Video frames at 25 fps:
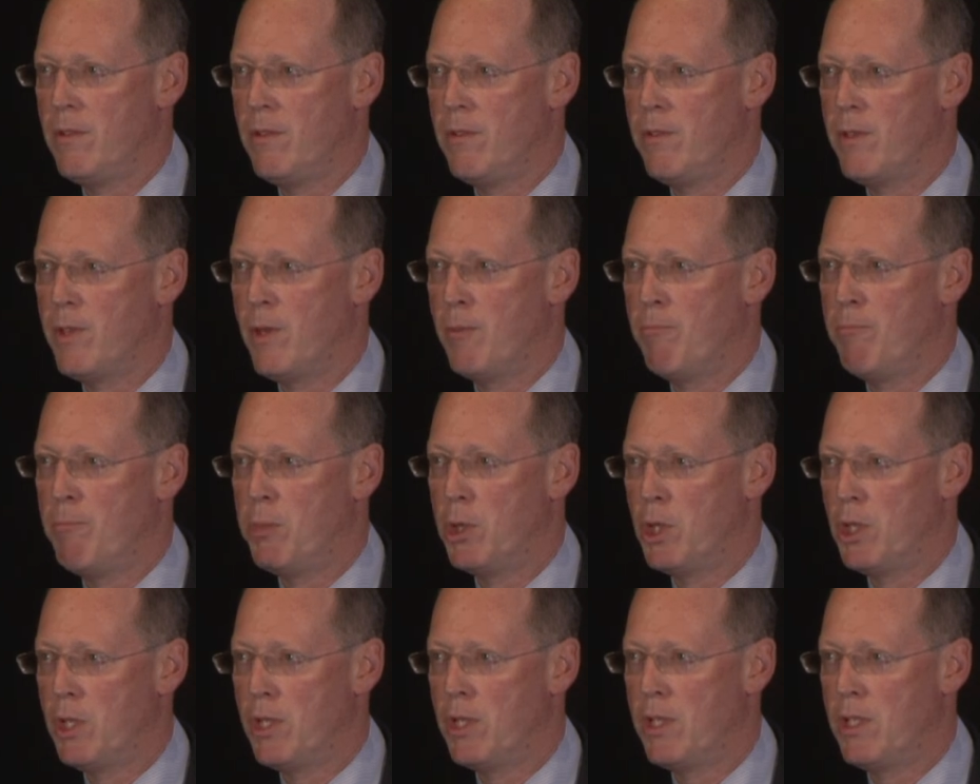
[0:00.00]
the
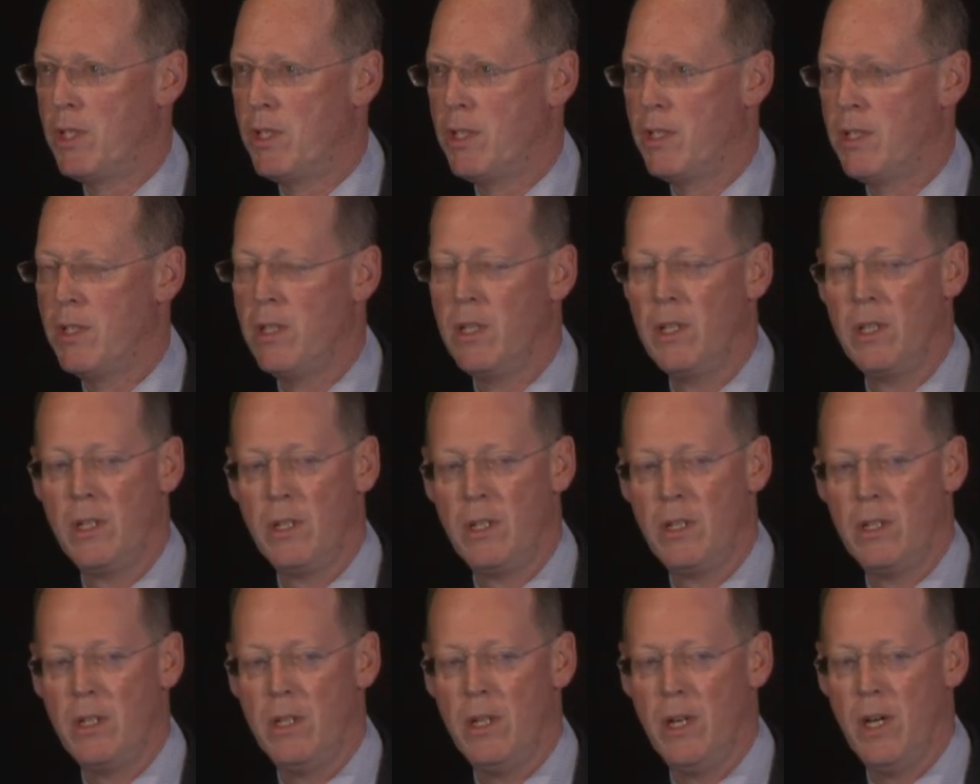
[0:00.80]
burden
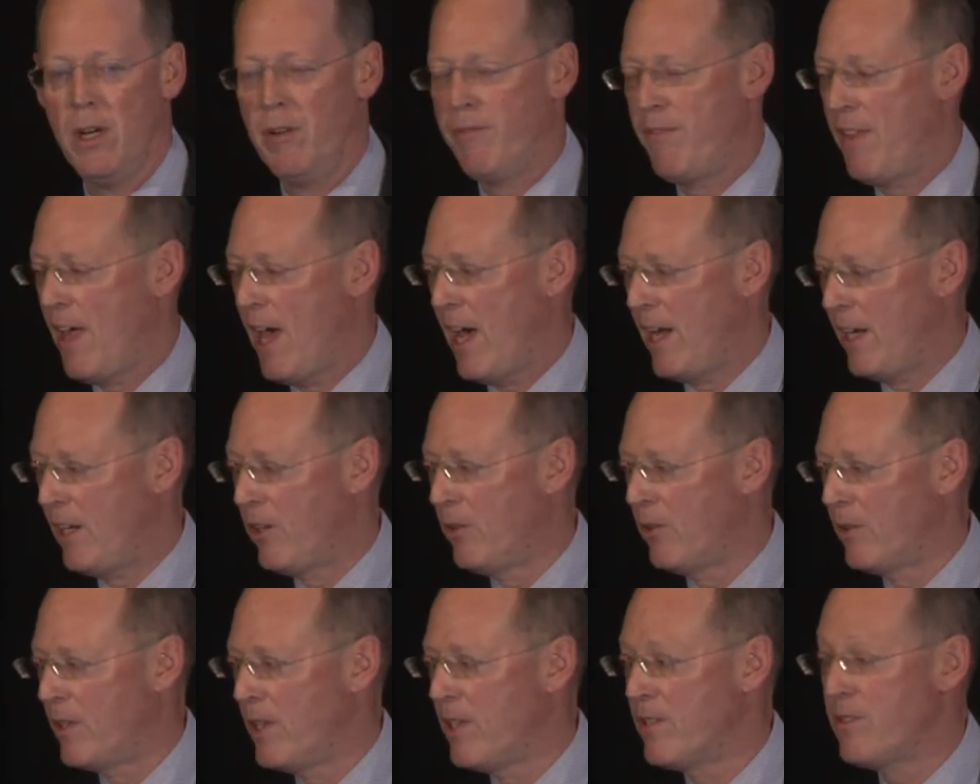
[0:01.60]
of that
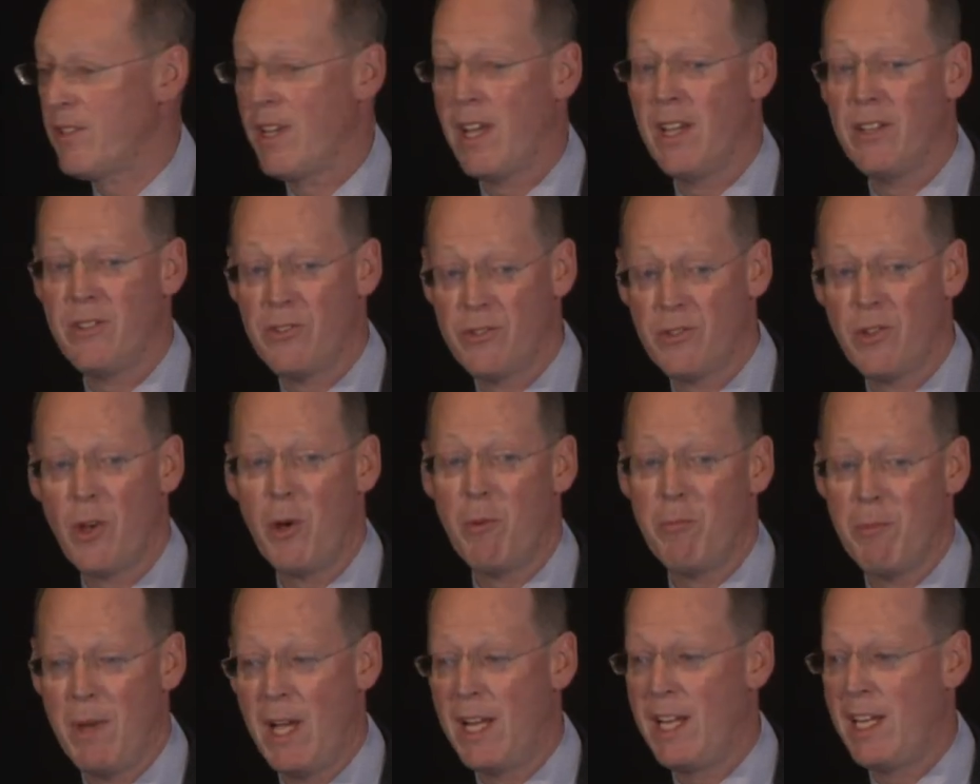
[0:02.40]
illness and so
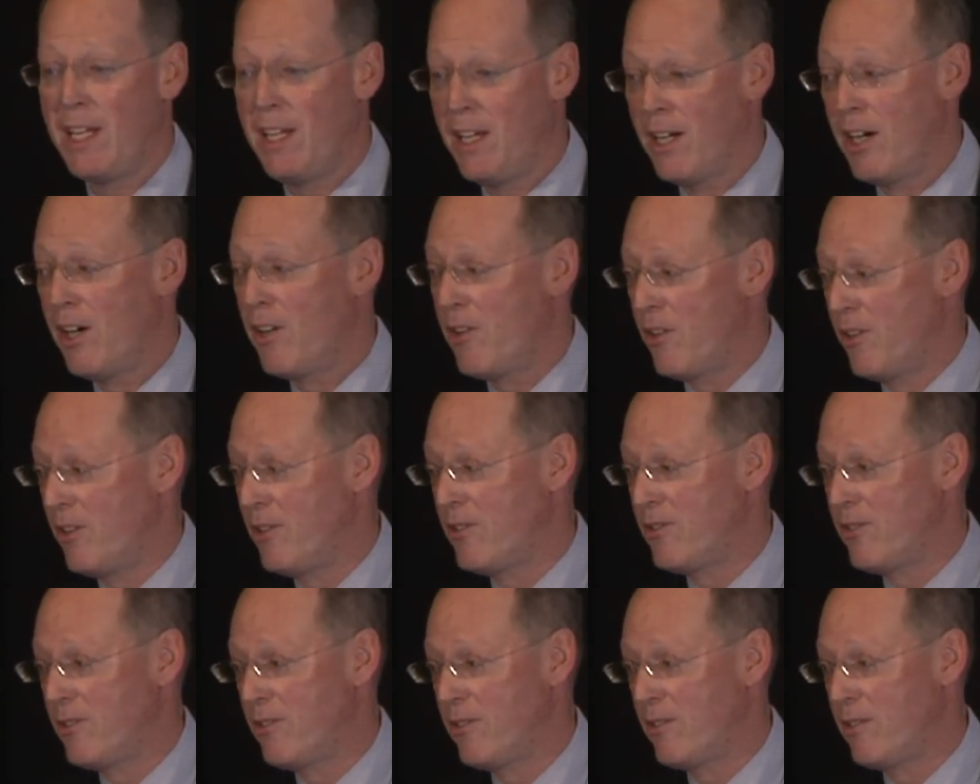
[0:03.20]
many
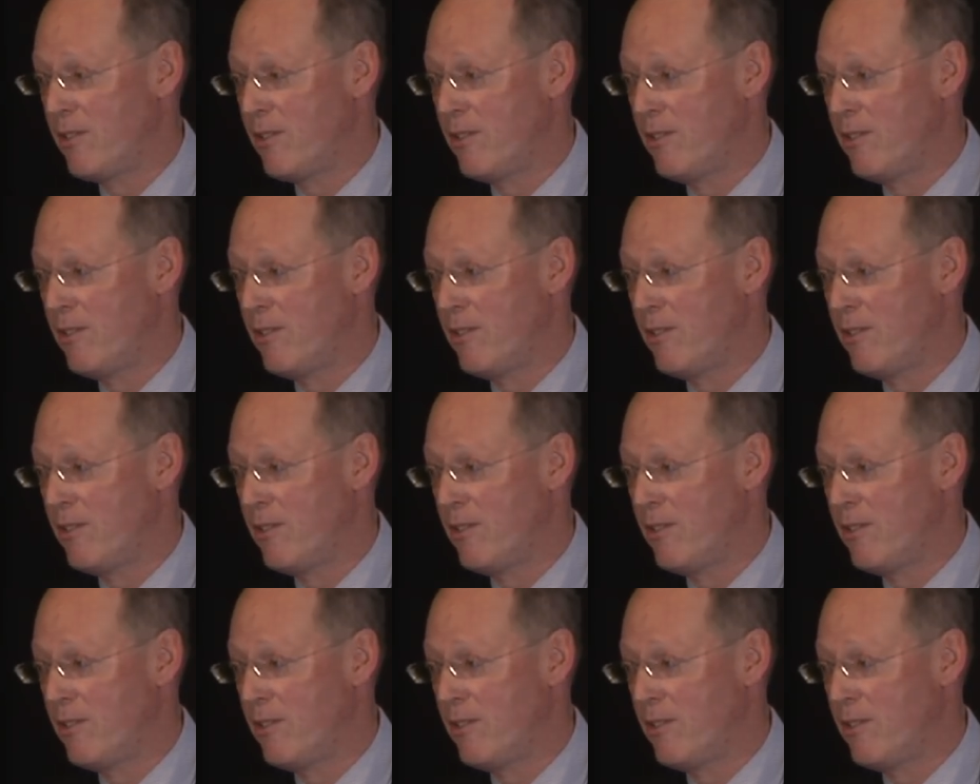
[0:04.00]
others.